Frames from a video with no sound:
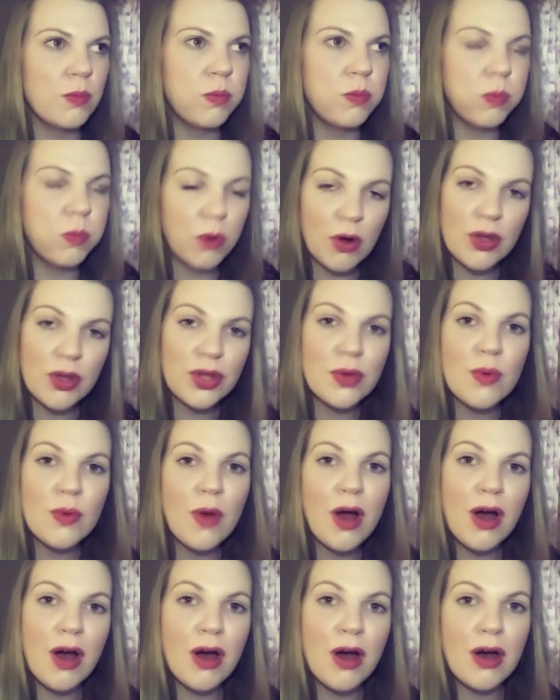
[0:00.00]
what you
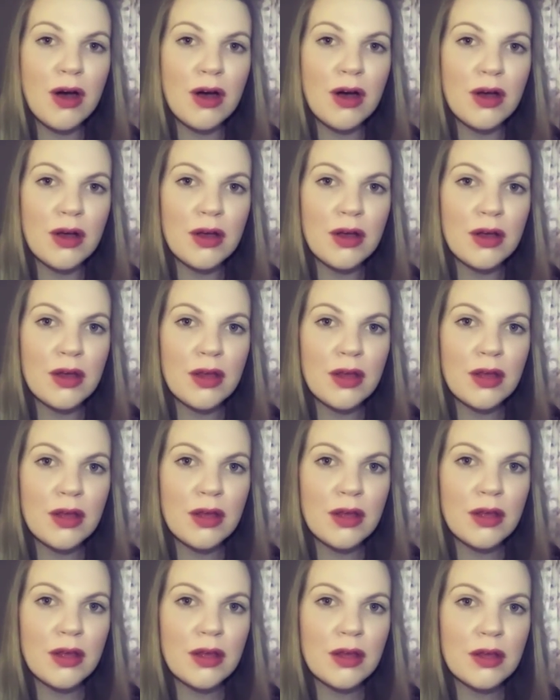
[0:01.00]
are,
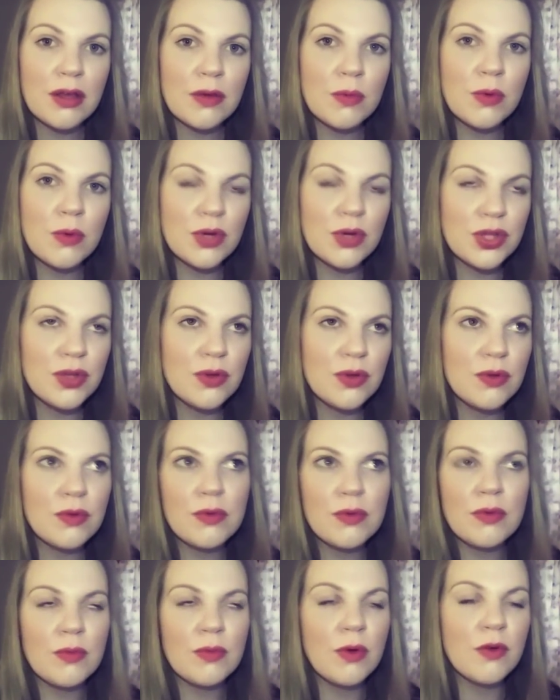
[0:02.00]
what
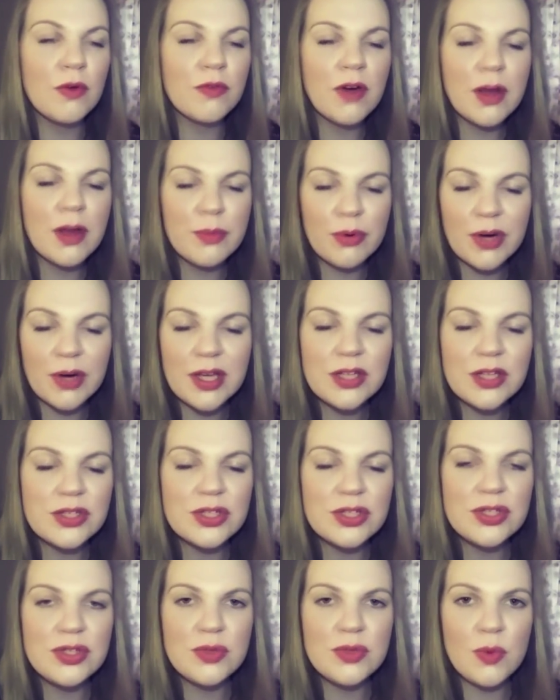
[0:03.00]
you, what
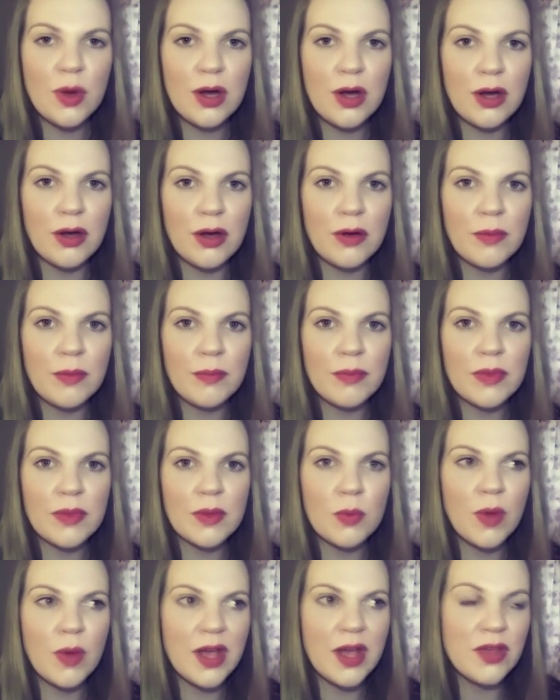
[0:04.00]
vibration you are,
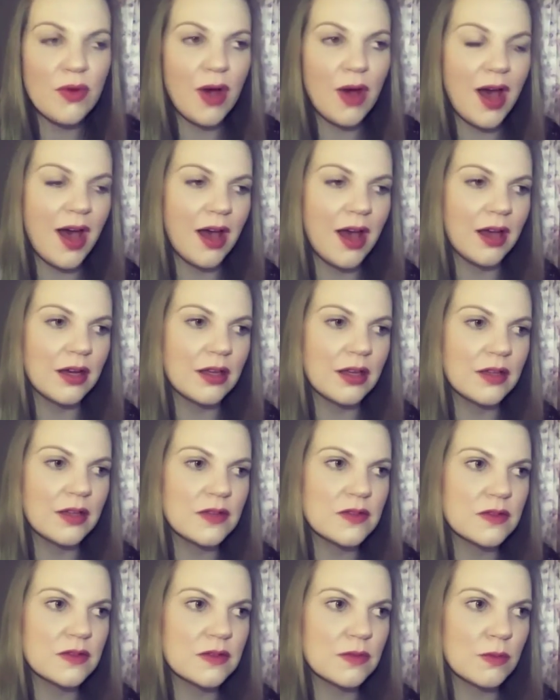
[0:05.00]
where you're at
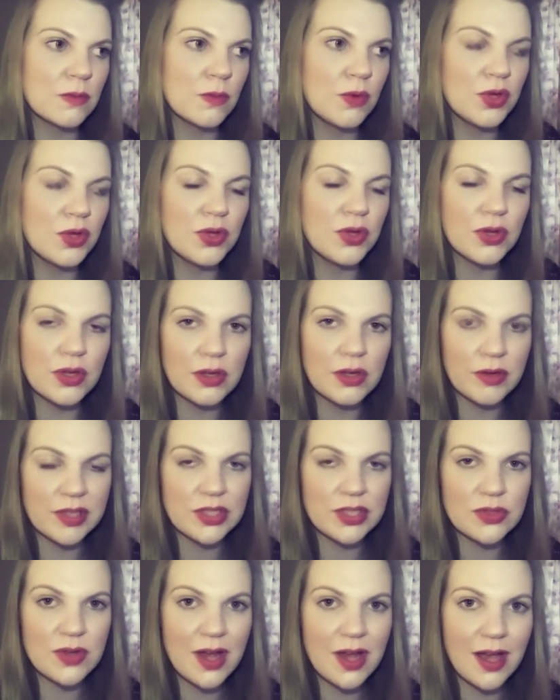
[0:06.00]
is what you're going to
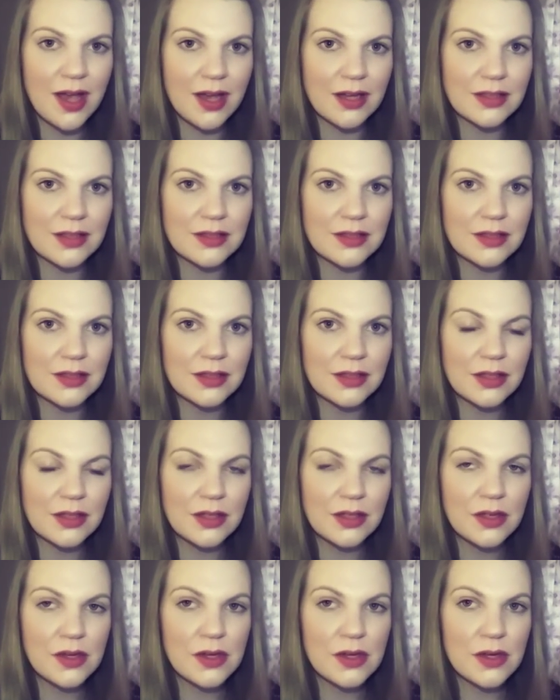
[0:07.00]
attract.
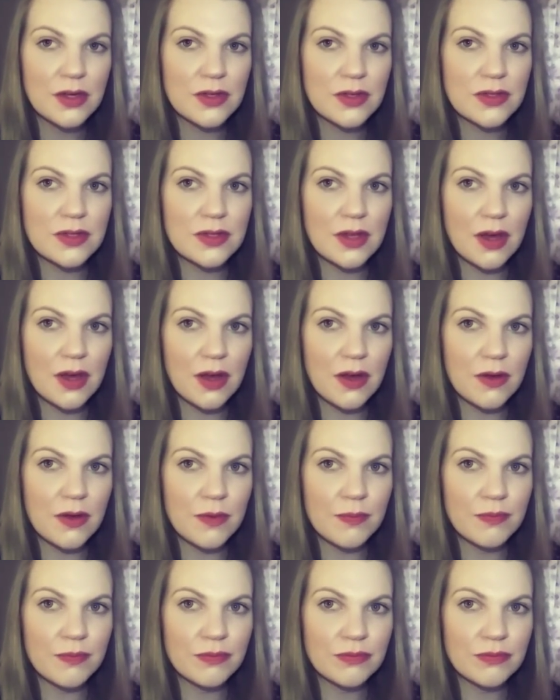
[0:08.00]
So,